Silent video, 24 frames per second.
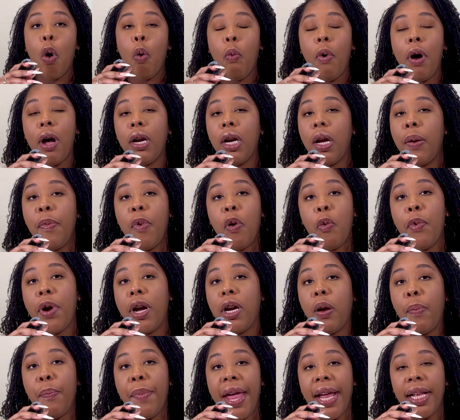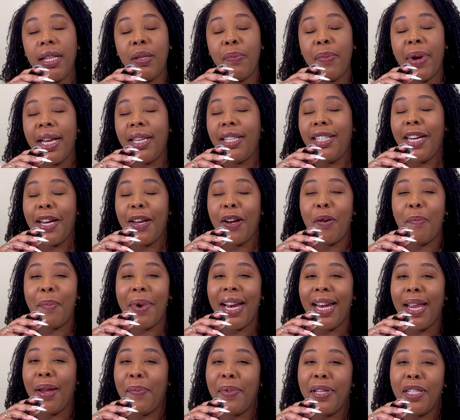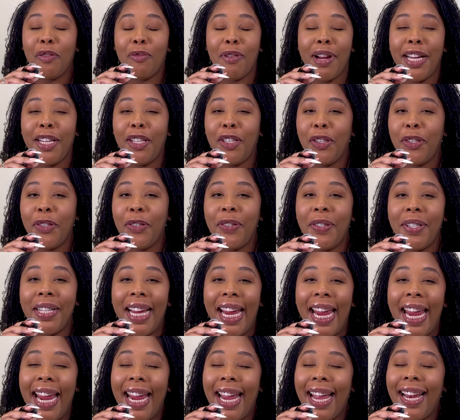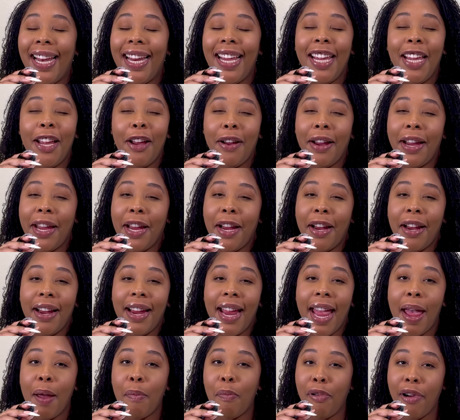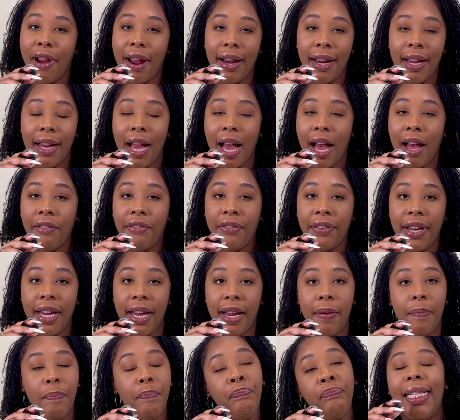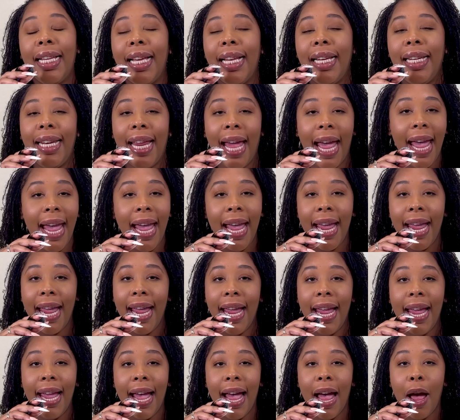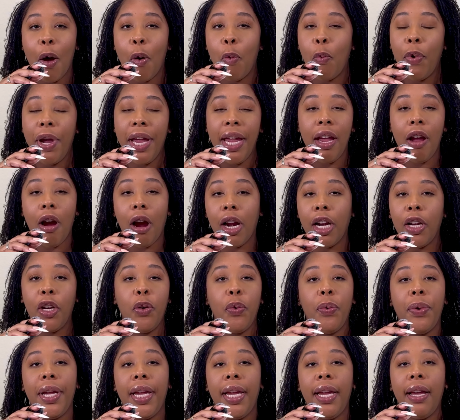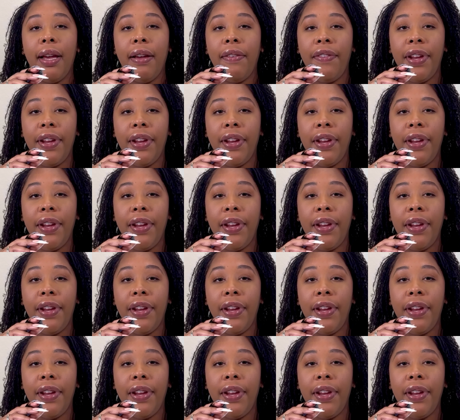Welcome or welcome back to my channel. My name is Rachel and you're here at Brown and Confident. Today we are doing a